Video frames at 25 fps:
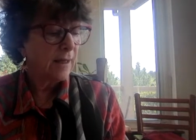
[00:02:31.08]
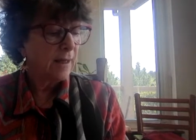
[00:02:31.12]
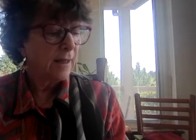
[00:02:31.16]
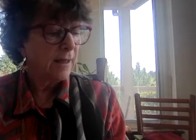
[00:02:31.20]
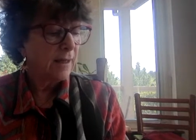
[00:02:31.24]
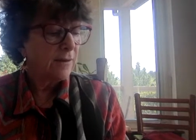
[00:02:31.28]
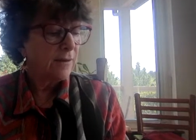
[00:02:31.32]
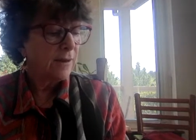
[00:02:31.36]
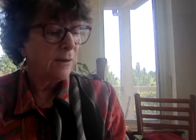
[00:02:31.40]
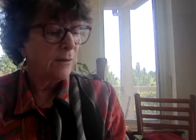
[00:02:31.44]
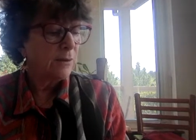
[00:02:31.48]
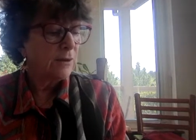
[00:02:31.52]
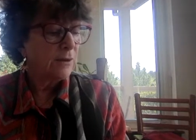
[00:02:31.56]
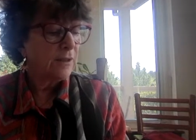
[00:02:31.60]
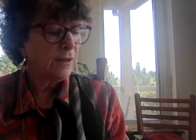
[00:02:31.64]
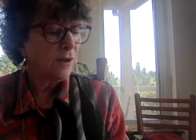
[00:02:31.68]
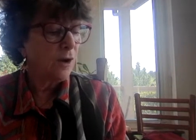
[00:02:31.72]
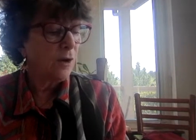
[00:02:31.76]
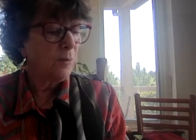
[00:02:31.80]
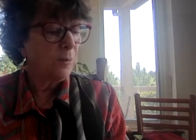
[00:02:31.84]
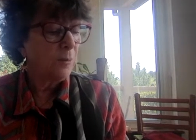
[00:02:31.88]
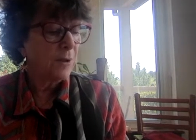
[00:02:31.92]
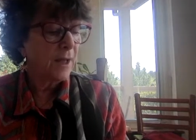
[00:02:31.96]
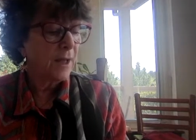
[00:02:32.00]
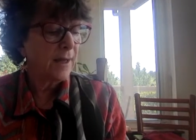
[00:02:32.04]
There was no
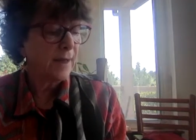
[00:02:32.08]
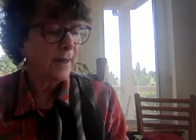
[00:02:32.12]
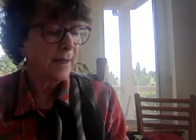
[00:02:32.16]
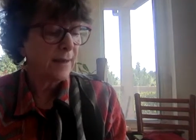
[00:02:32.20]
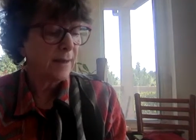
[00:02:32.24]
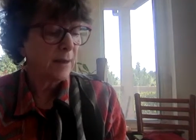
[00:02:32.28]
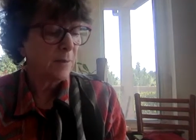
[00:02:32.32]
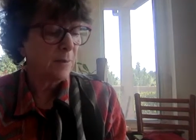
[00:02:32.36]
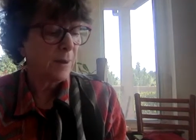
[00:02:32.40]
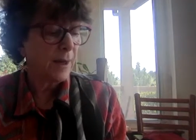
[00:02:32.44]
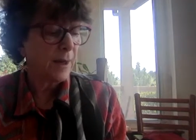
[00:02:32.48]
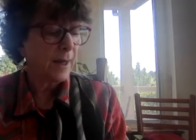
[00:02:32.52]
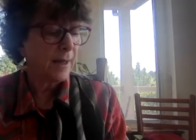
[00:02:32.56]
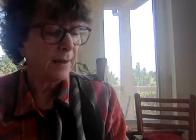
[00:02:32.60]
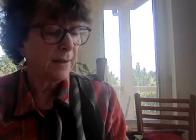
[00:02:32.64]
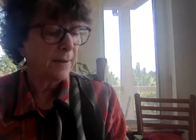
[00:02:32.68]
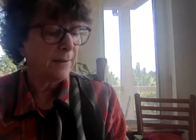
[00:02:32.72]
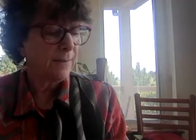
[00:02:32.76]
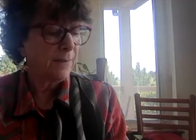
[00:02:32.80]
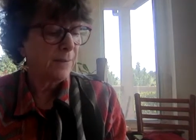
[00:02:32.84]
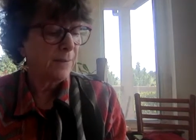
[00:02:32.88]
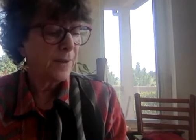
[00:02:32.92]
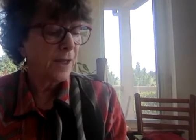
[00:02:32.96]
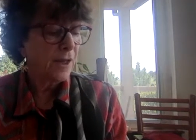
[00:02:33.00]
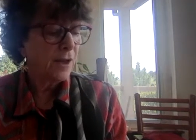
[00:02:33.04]
plug at the bottom.
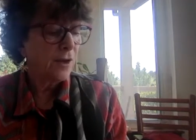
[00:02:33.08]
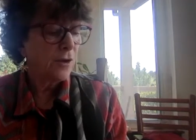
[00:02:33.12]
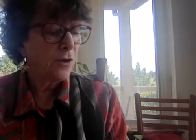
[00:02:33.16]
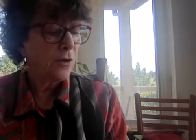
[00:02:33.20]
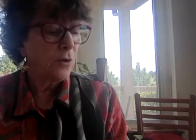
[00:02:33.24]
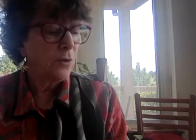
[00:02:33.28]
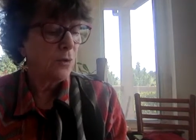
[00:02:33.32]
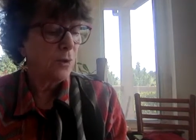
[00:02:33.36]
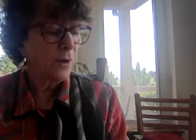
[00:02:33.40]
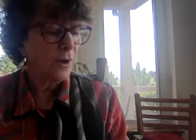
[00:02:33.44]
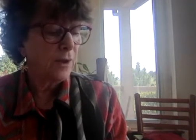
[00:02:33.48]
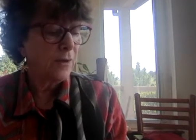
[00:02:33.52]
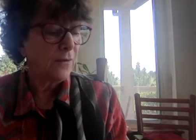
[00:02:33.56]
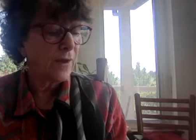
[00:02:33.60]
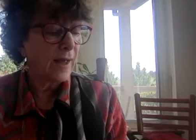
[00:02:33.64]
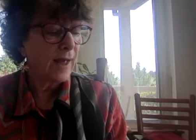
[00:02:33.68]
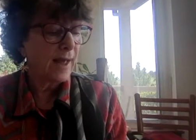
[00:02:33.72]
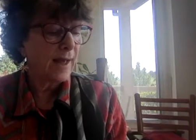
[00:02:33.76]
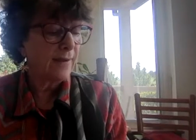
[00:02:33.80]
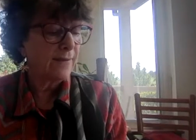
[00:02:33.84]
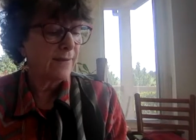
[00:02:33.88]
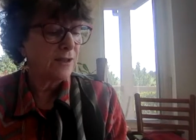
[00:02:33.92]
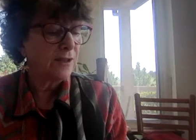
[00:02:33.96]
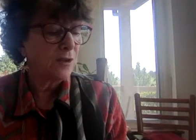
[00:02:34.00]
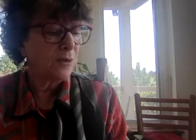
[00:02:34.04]
You would have
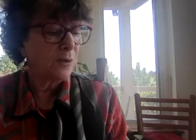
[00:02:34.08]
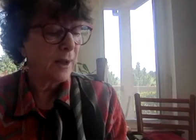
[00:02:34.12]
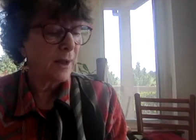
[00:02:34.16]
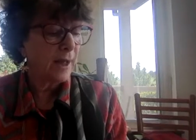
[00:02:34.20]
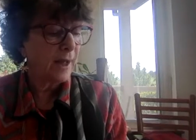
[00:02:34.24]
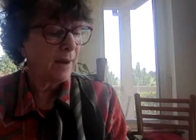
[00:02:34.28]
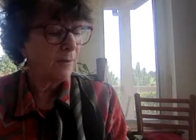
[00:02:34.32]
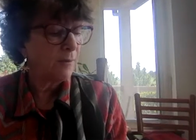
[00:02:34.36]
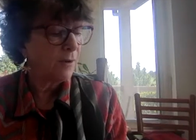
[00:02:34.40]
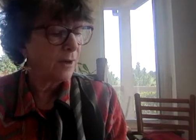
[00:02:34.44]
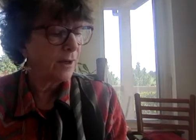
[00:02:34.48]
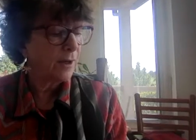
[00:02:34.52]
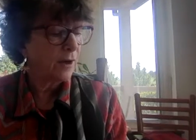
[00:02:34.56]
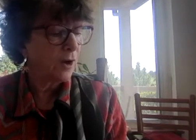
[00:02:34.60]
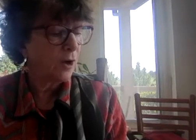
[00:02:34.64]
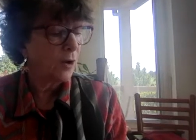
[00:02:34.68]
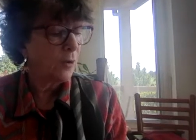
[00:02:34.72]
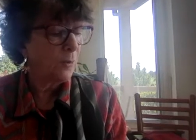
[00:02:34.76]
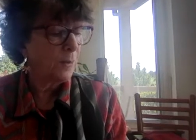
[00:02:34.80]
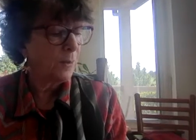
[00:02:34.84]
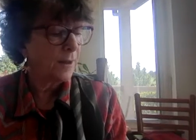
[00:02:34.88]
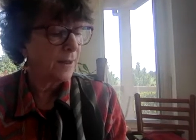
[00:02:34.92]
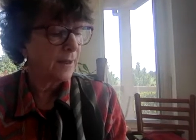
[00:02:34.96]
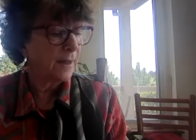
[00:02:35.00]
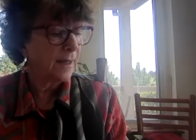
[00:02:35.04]
had to hammer it
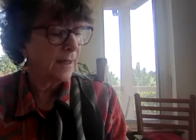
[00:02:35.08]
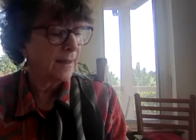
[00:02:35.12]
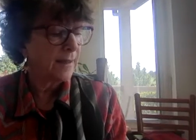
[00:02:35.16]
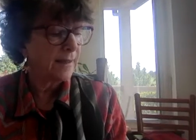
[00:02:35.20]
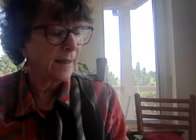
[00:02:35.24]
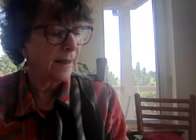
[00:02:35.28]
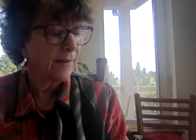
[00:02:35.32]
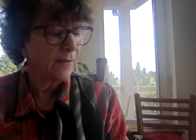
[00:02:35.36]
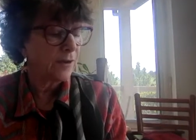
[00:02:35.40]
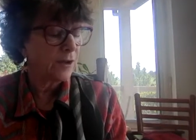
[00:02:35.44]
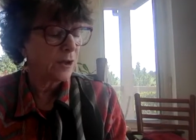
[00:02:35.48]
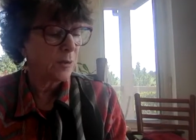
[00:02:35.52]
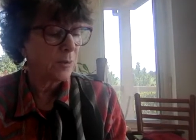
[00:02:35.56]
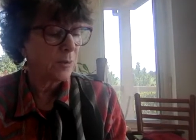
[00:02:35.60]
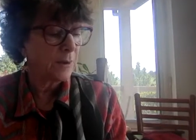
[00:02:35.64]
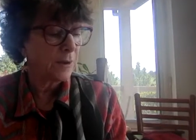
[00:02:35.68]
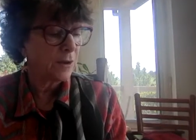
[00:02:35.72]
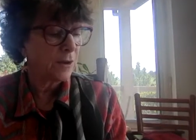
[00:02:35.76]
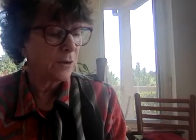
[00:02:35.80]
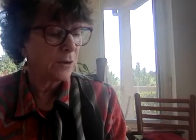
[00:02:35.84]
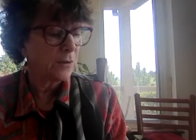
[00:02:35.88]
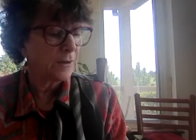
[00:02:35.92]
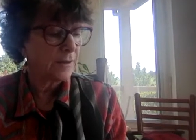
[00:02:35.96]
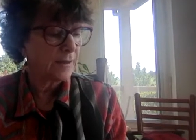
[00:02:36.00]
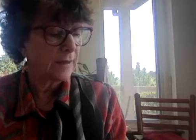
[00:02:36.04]
open, never to be
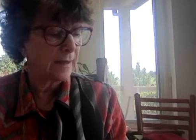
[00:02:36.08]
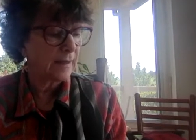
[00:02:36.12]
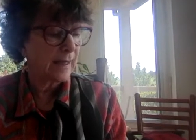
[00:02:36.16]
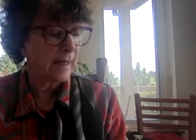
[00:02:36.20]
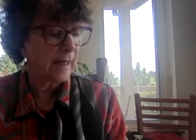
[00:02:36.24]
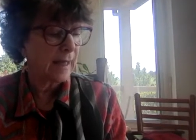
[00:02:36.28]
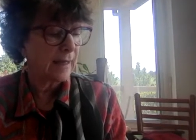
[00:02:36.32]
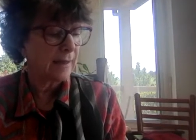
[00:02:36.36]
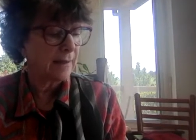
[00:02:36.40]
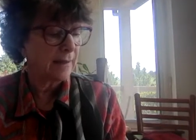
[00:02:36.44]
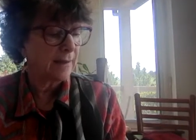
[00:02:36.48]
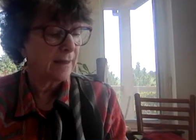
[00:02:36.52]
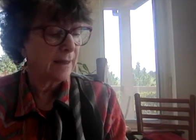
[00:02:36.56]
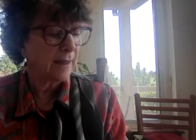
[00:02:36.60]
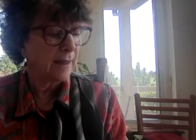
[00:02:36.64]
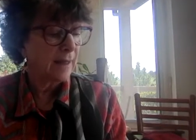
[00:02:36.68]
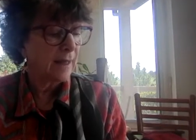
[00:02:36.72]
used again.